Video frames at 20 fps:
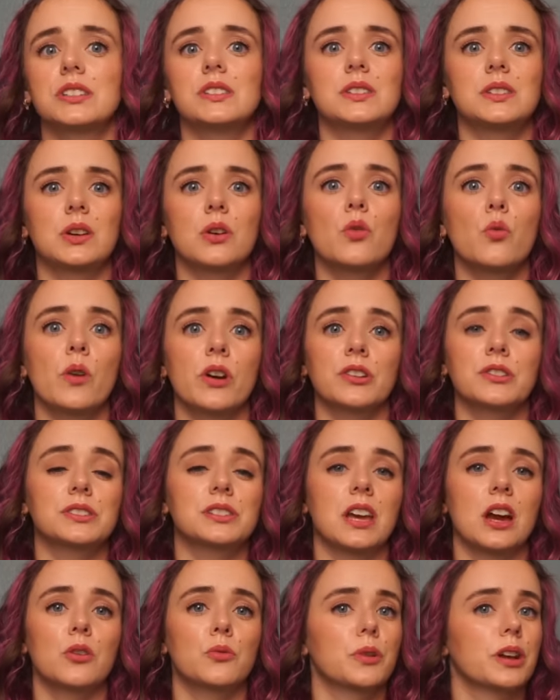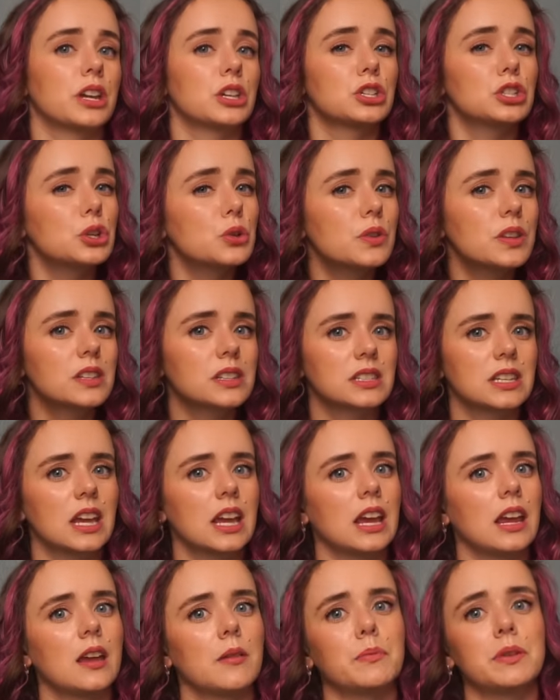still wears that ring to this
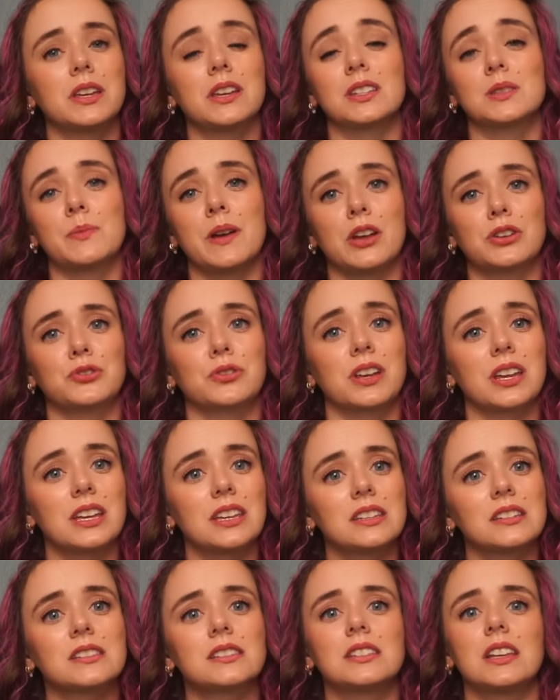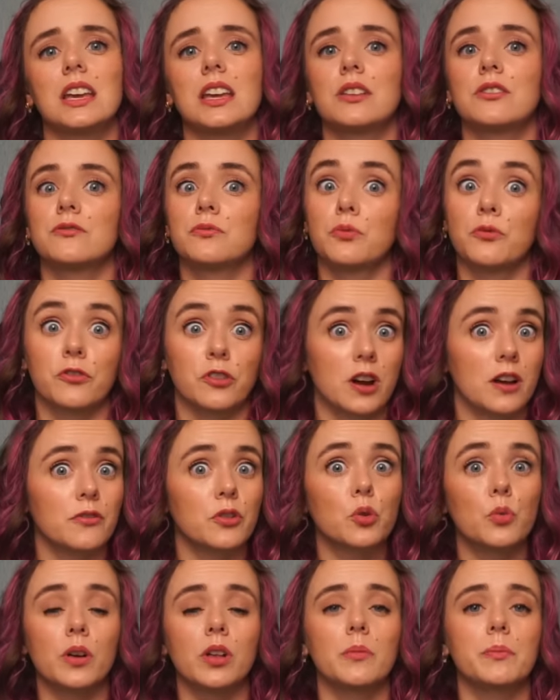day because Patrick is and
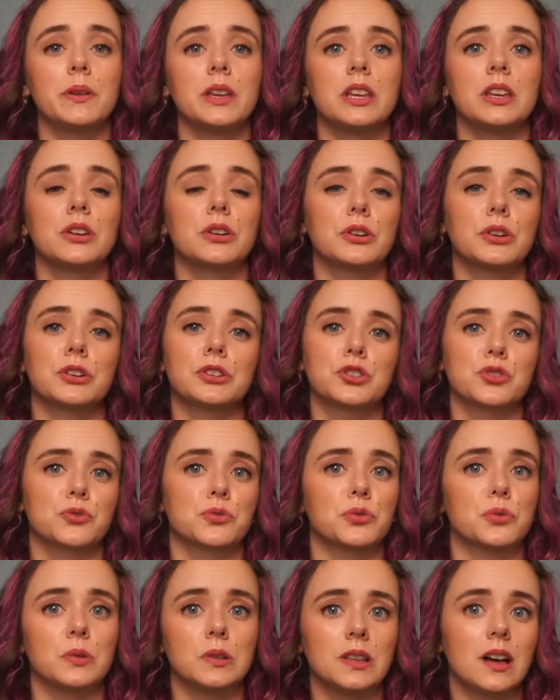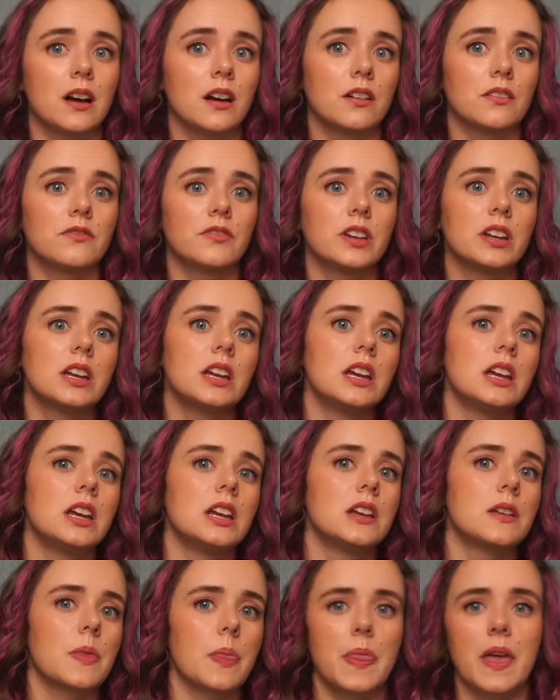forever will be her true love.
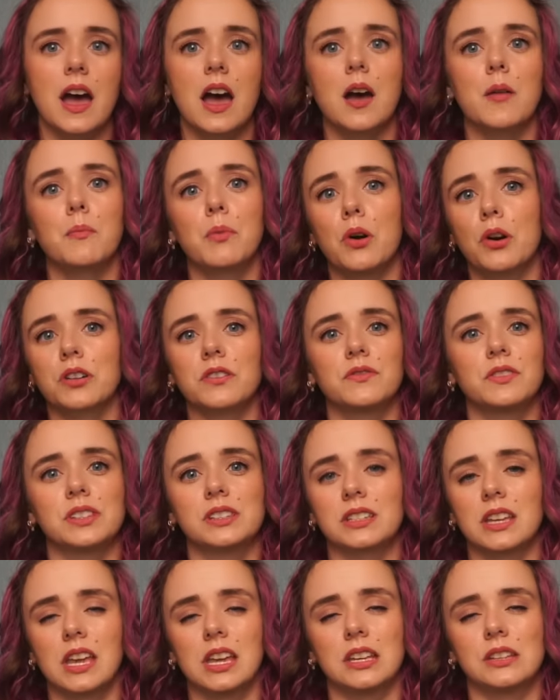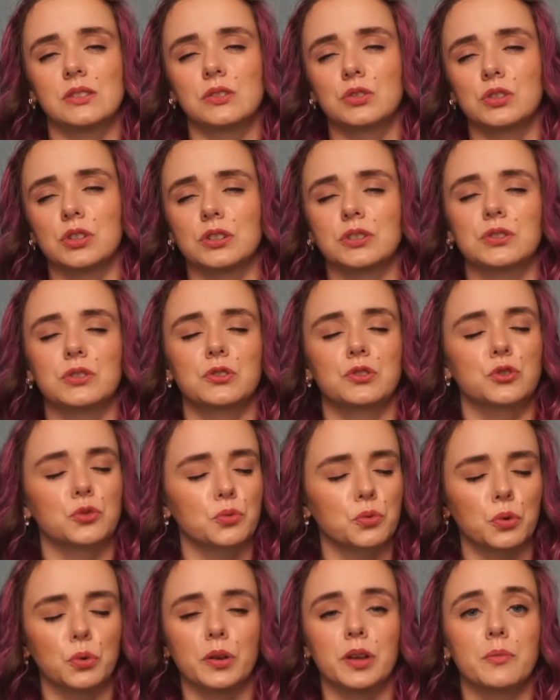That part of this case just
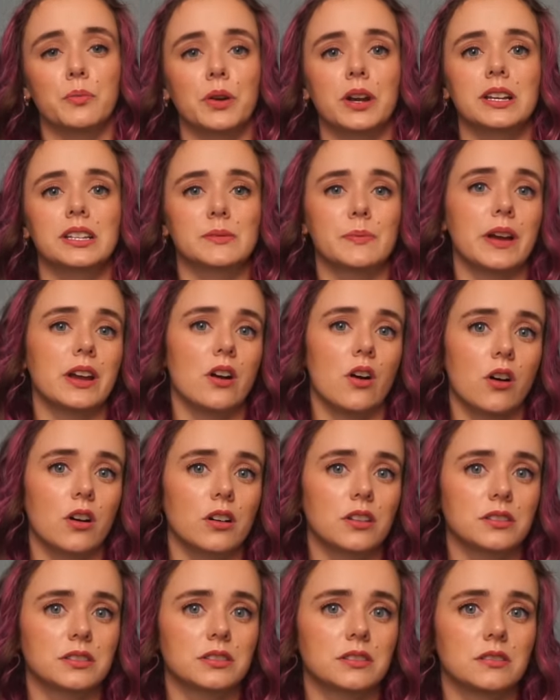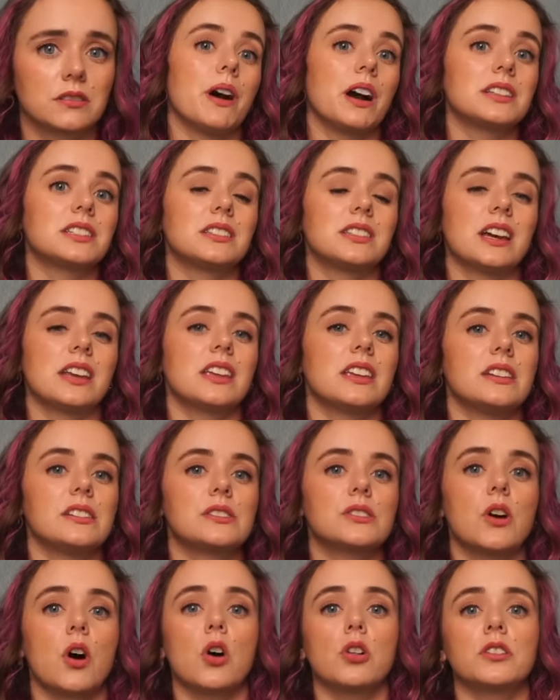truly breaks my heart. But that
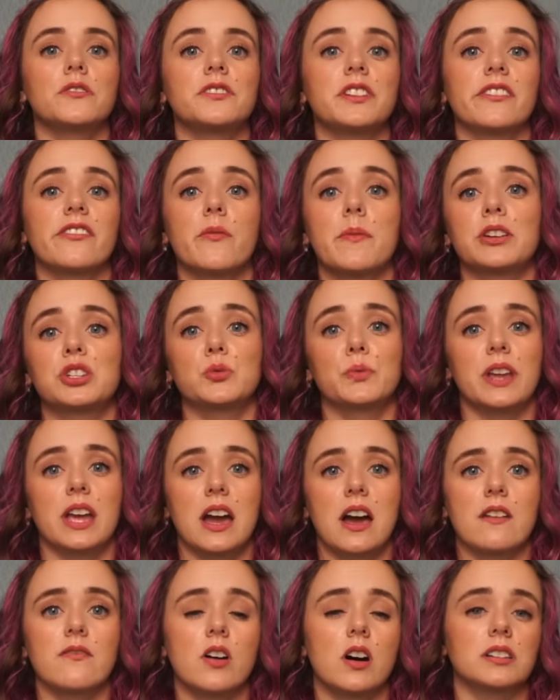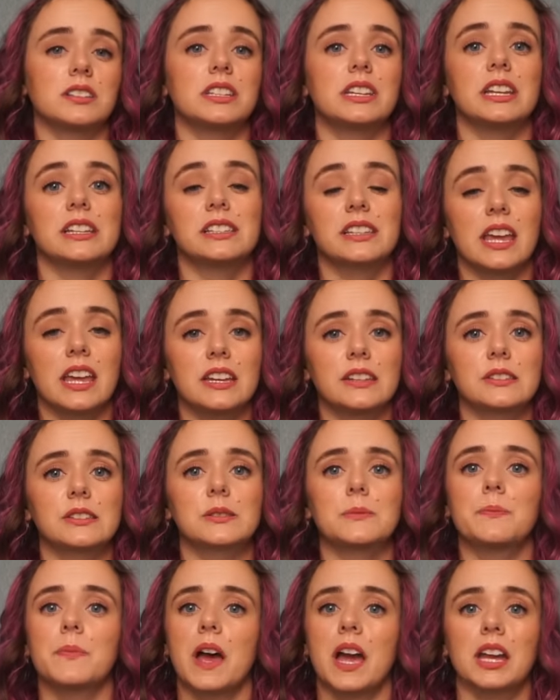is all of the information we have on today's
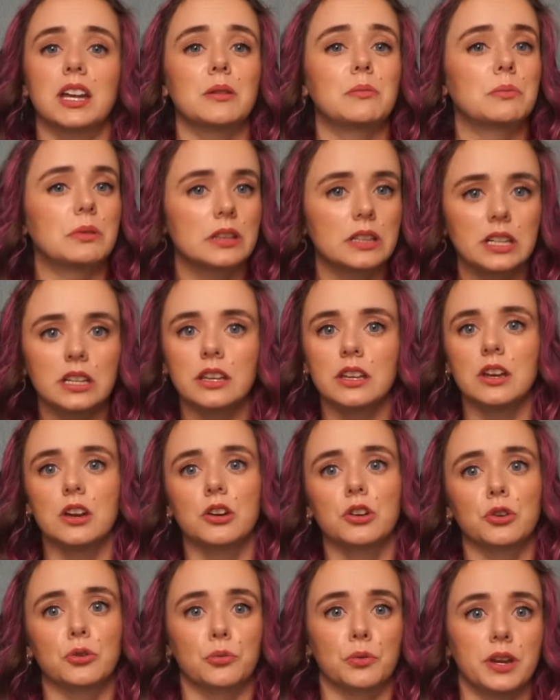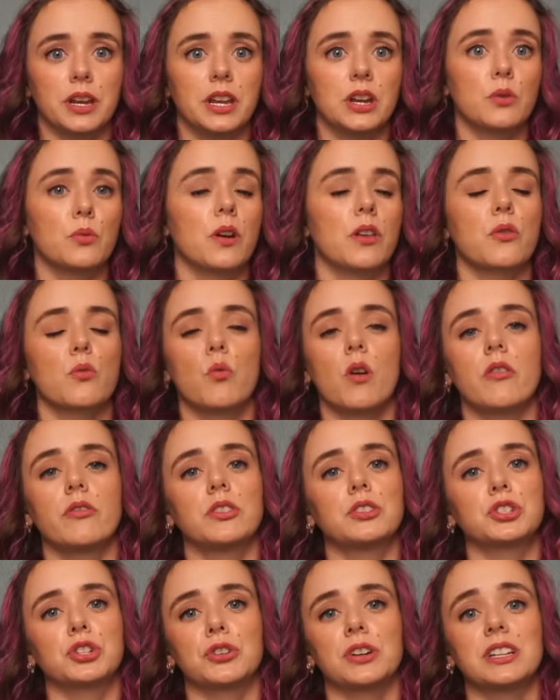case. I completely agree with what
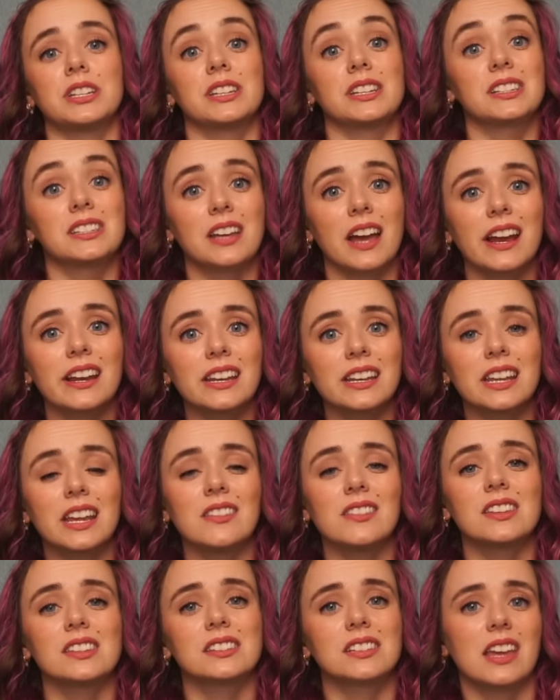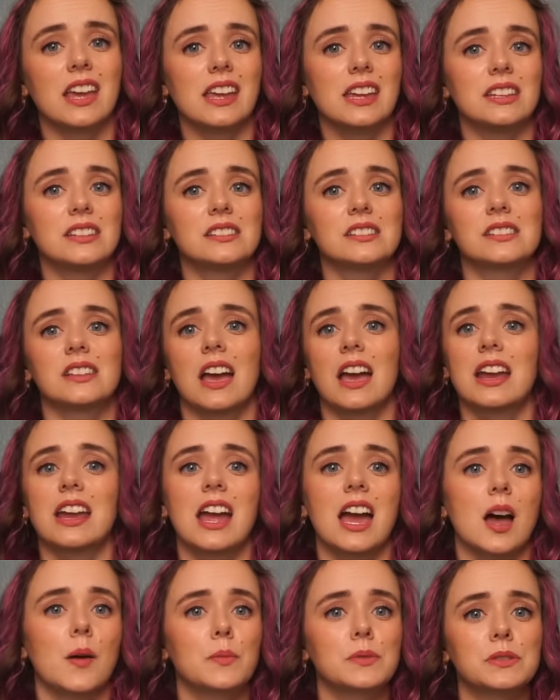the jury decided in this case. I
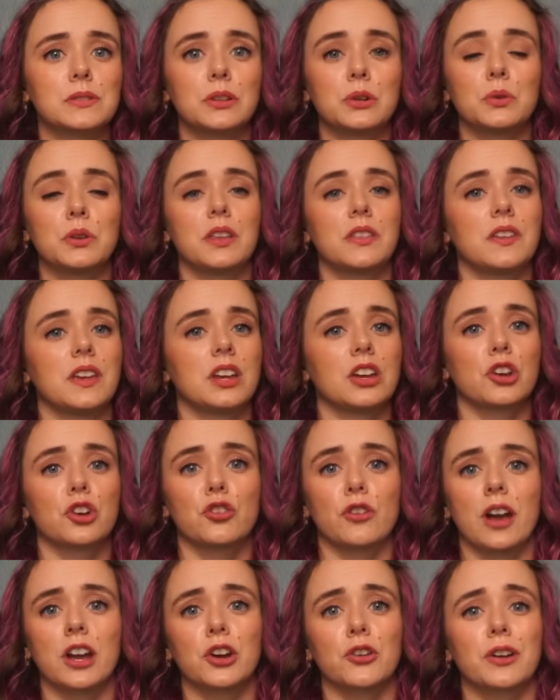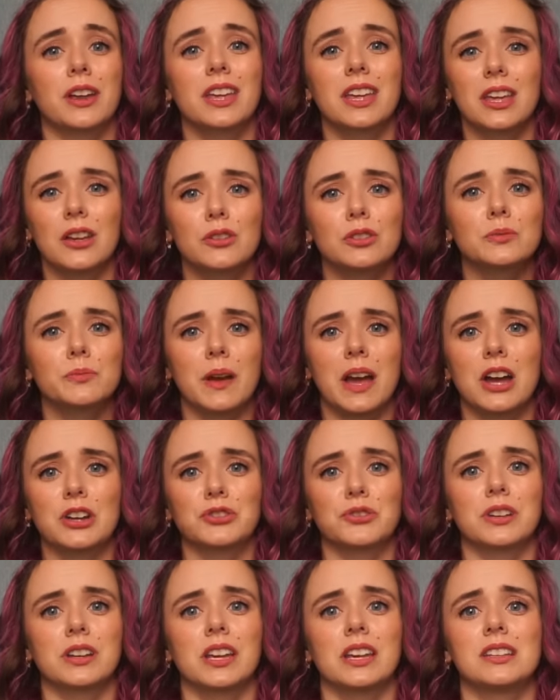absolutely think Gregory killed
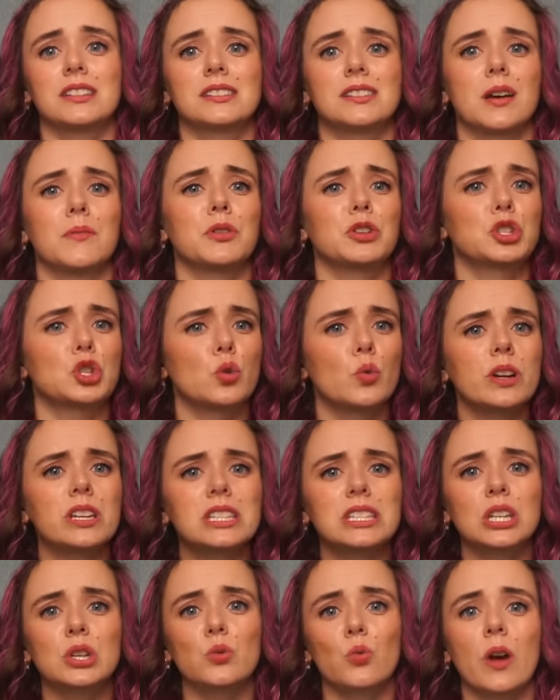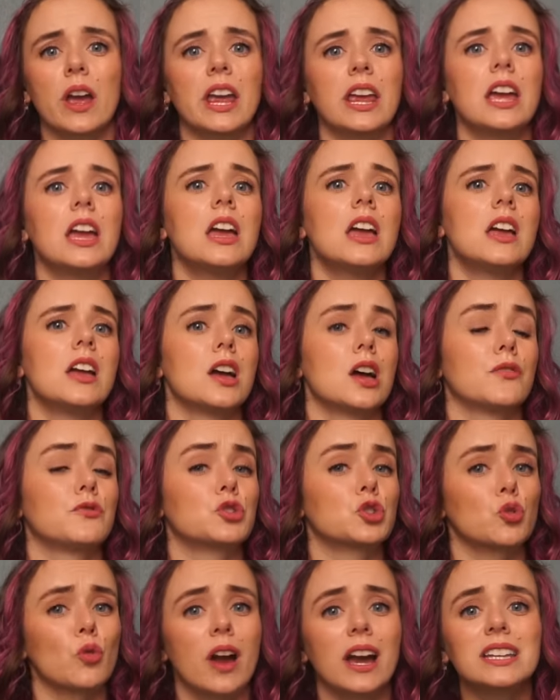Patrick in some twisted way of
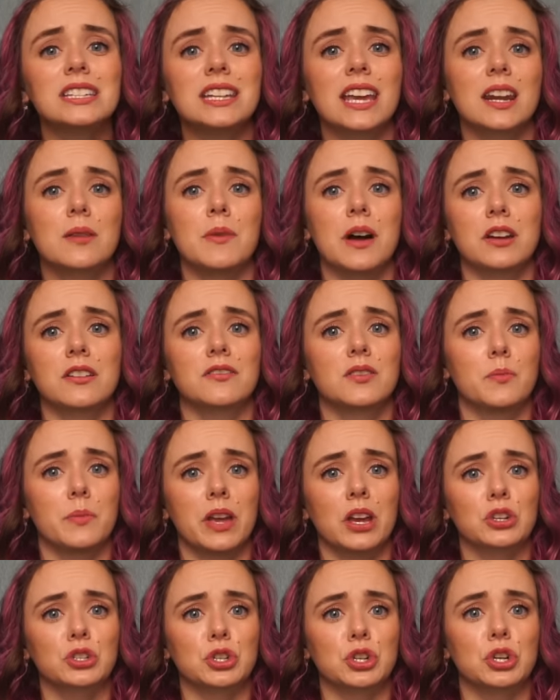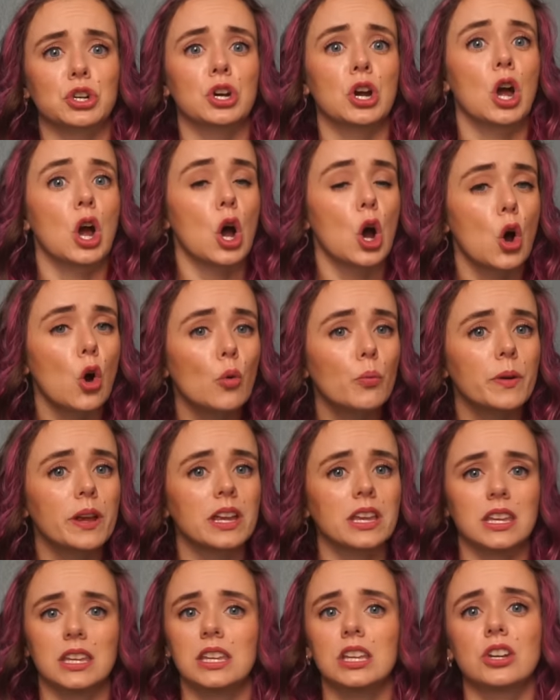trying to get him out of the picture,
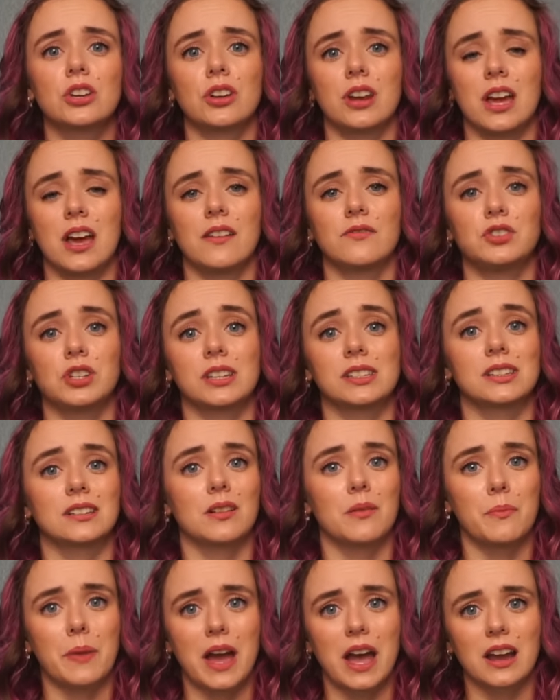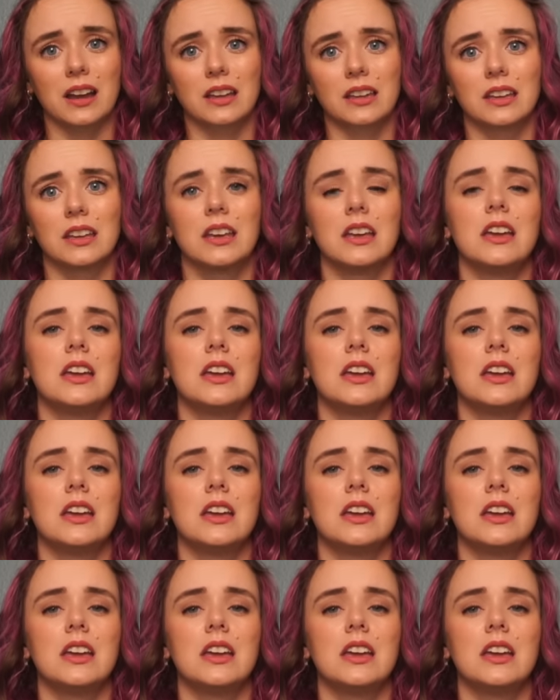hoping he could have Jessica back.